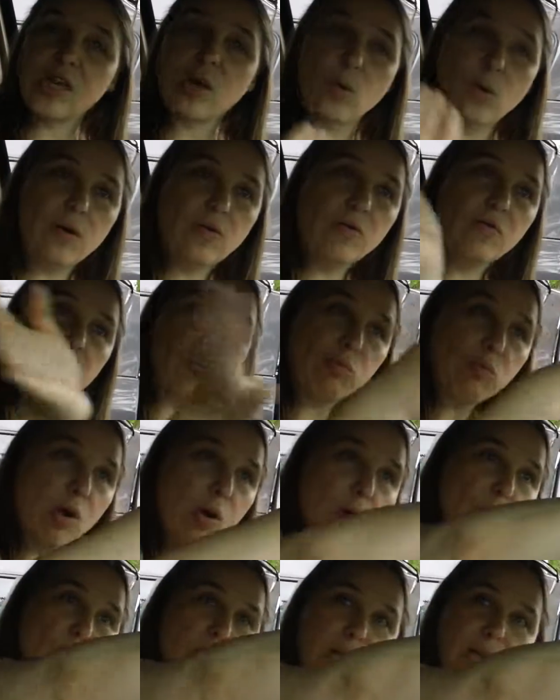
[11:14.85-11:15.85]
like off of a
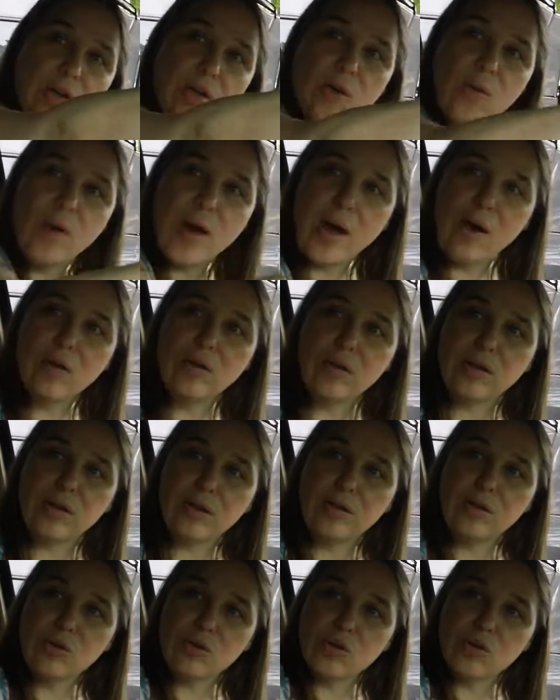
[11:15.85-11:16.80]
road, and you go out and you go